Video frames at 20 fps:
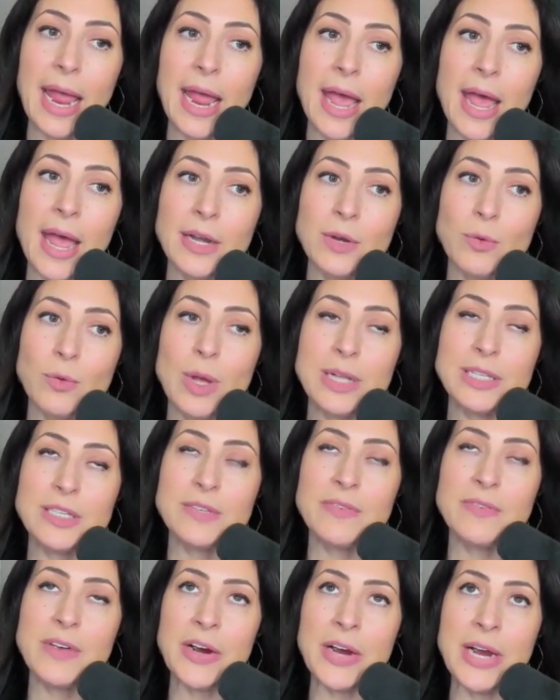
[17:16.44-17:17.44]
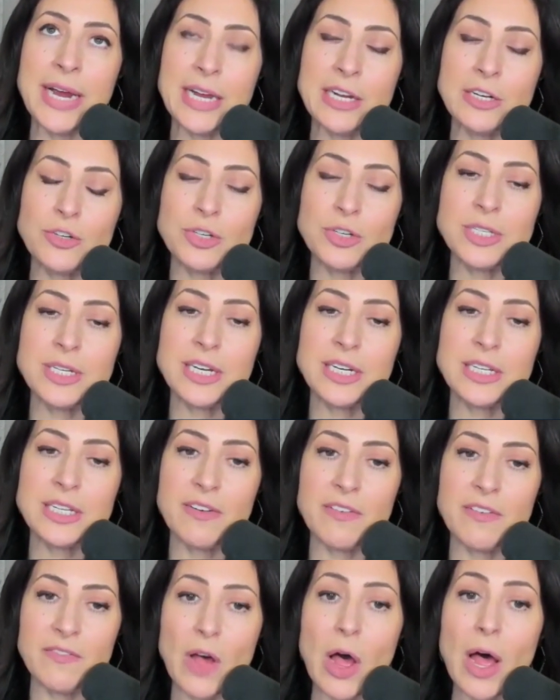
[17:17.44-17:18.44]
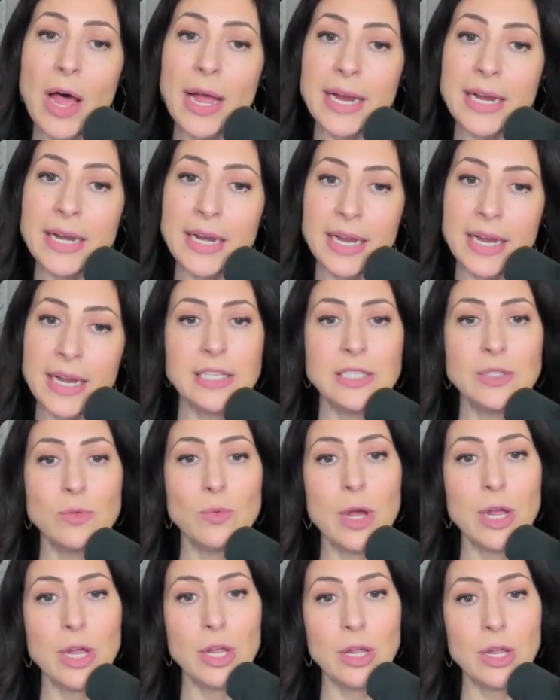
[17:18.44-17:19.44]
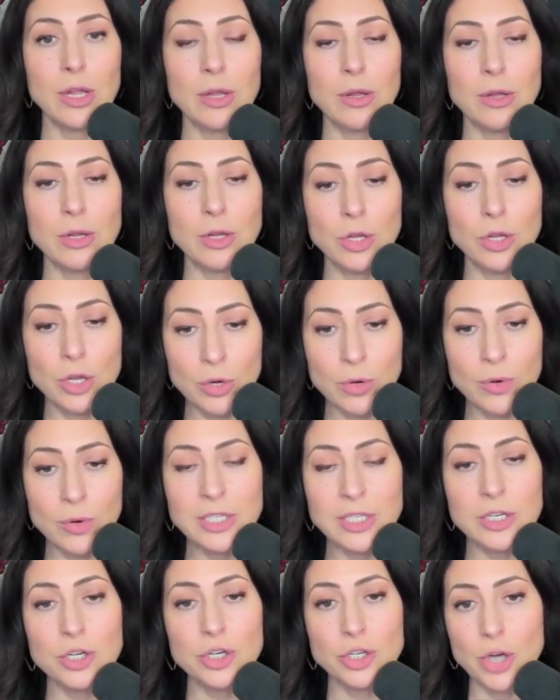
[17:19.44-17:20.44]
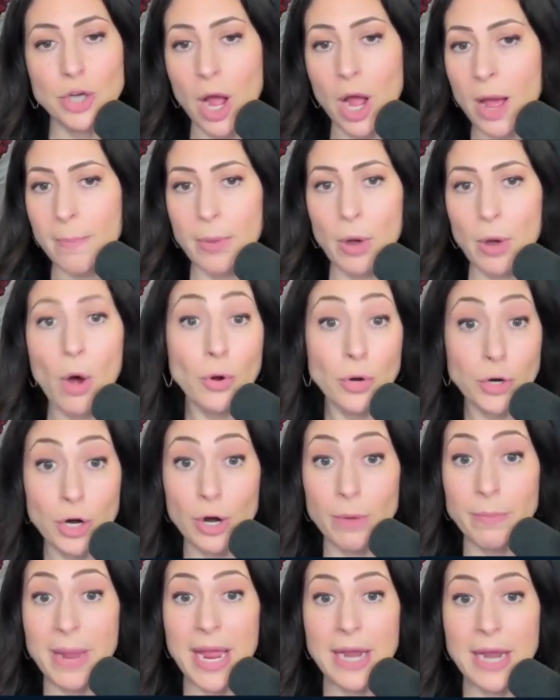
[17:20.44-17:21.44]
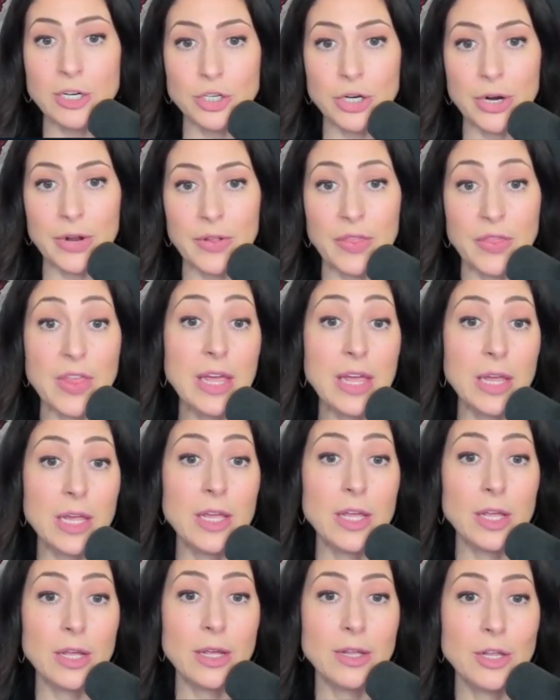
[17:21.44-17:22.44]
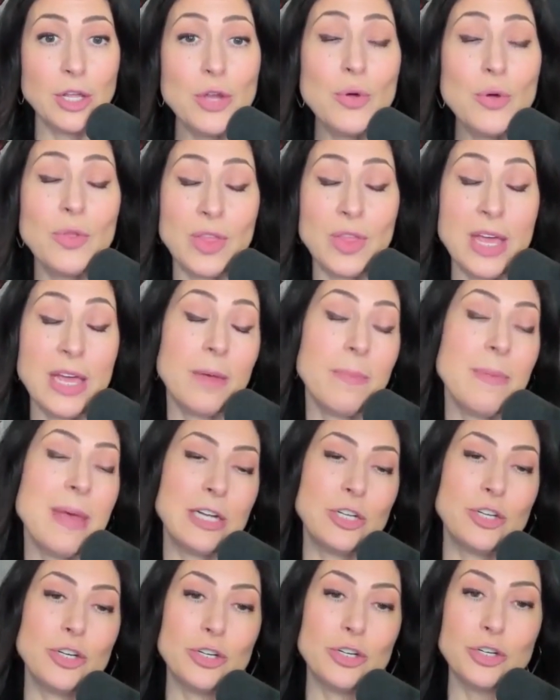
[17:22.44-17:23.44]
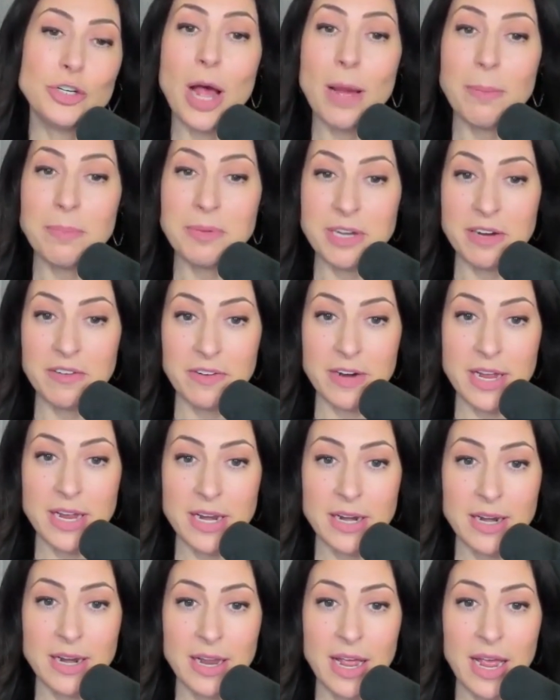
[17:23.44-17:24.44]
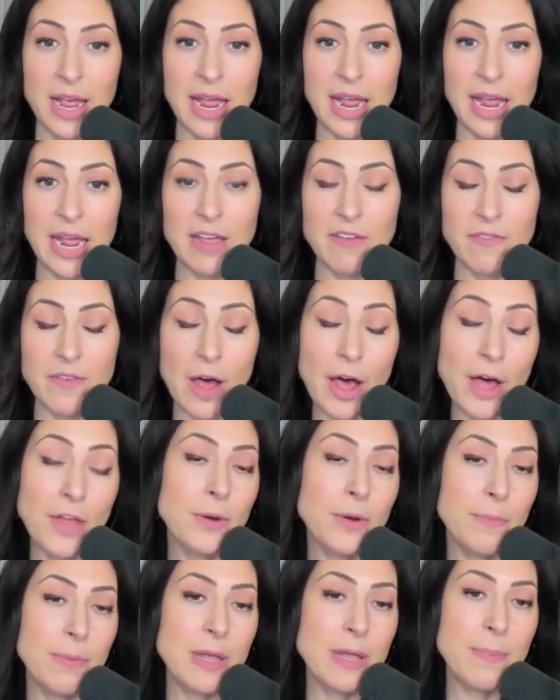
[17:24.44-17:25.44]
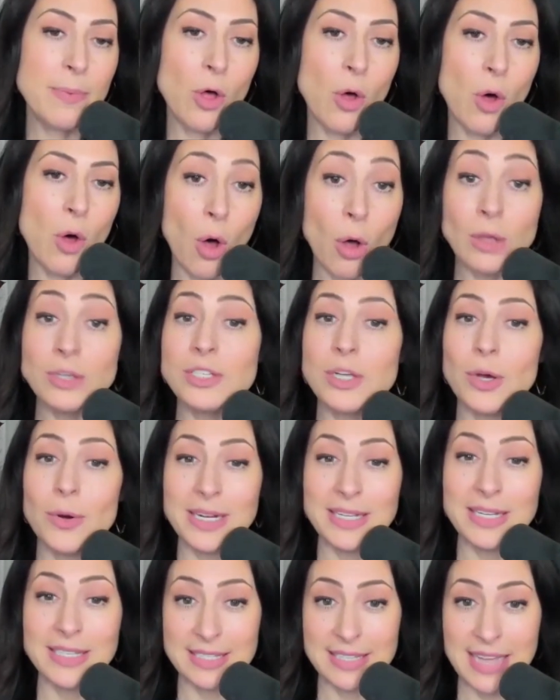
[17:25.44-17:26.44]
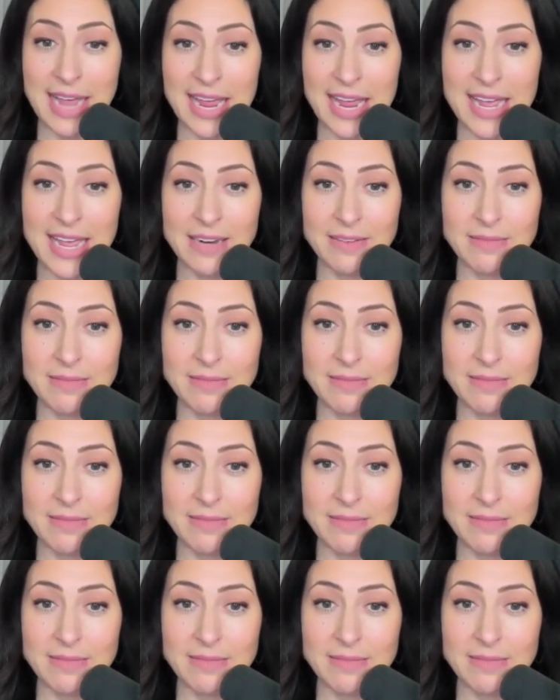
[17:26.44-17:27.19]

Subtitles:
And what's very interesting to find is what you as a shop owner or manager think makes your shop different. If other people also can say it,